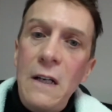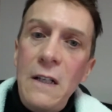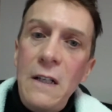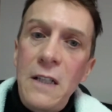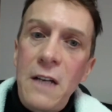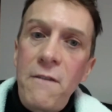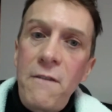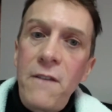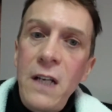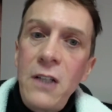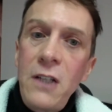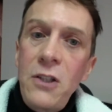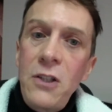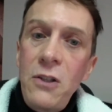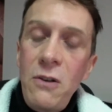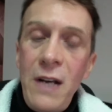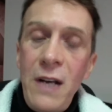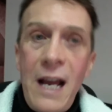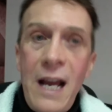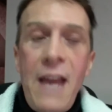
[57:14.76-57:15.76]
thing to do.
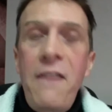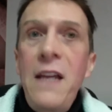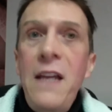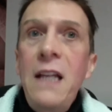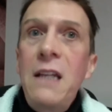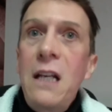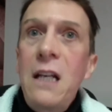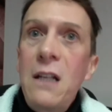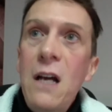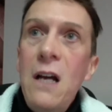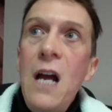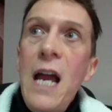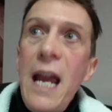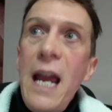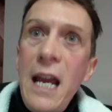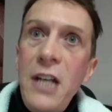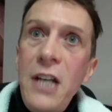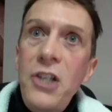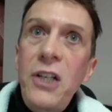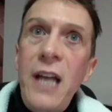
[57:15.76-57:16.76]
And I think that
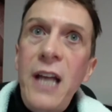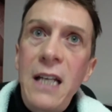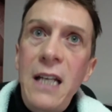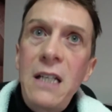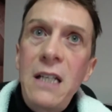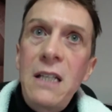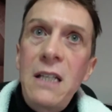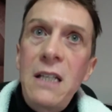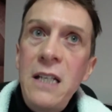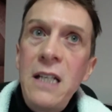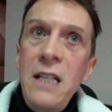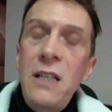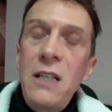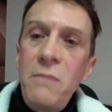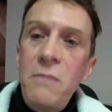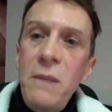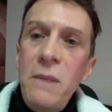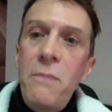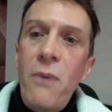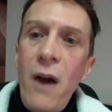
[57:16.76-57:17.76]
educators need to
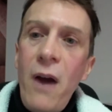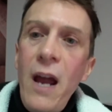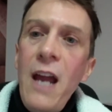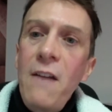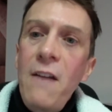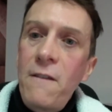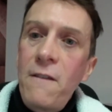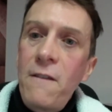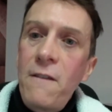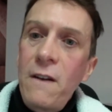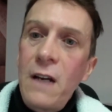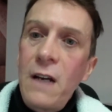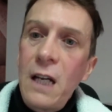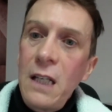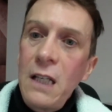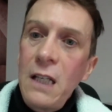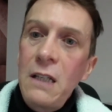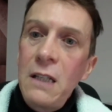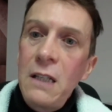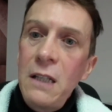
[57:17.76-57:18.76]
be brave. I
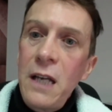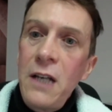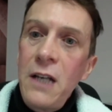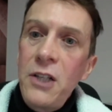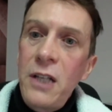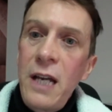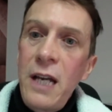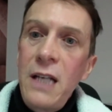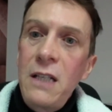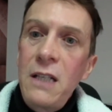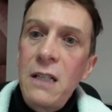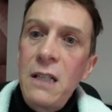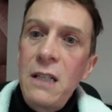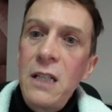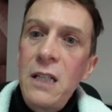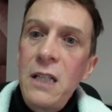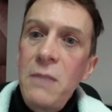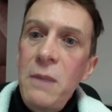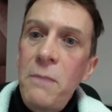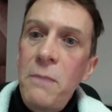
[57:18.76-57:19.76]
think educators need
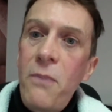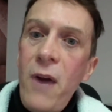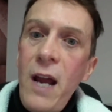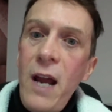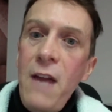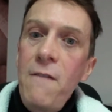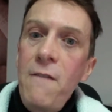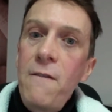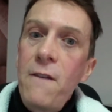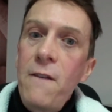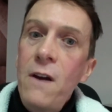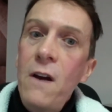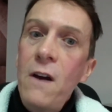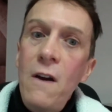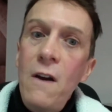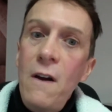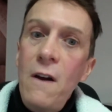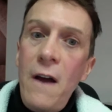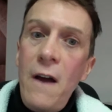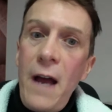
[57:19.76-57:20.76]
to be brave
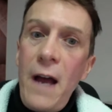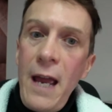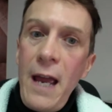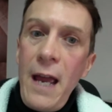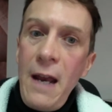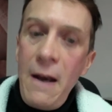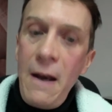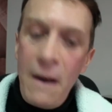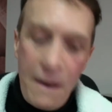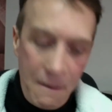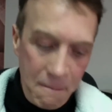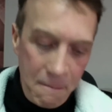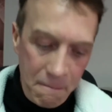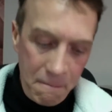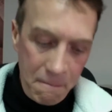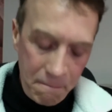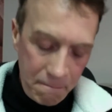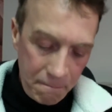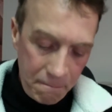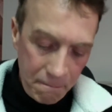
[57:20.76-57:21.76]

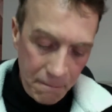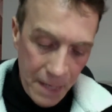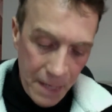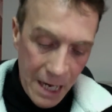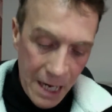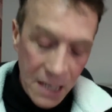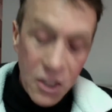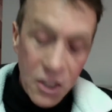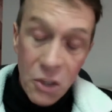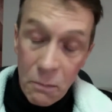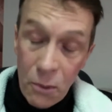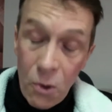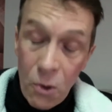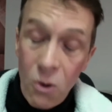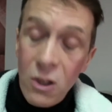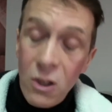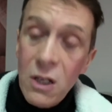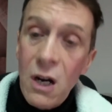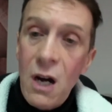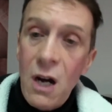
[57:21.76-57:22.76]
and
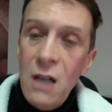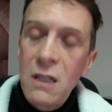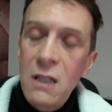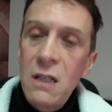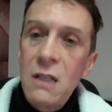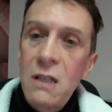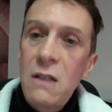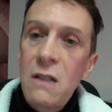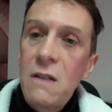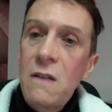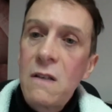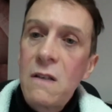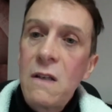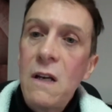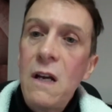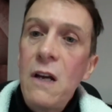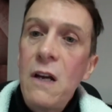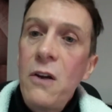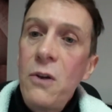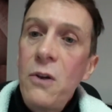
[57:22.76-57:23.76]
support artists
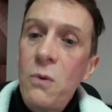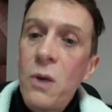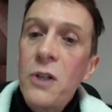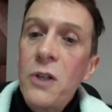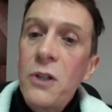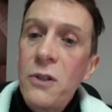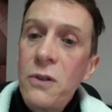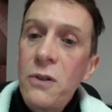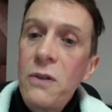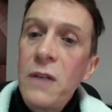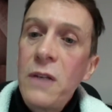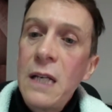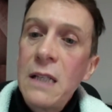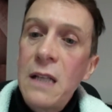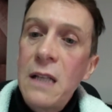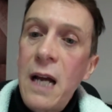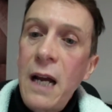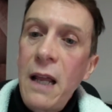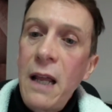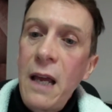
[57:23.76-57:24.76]
who want to do things
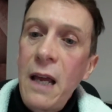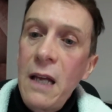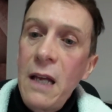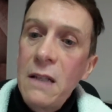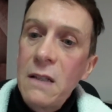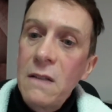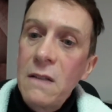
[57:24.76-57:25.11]
like that.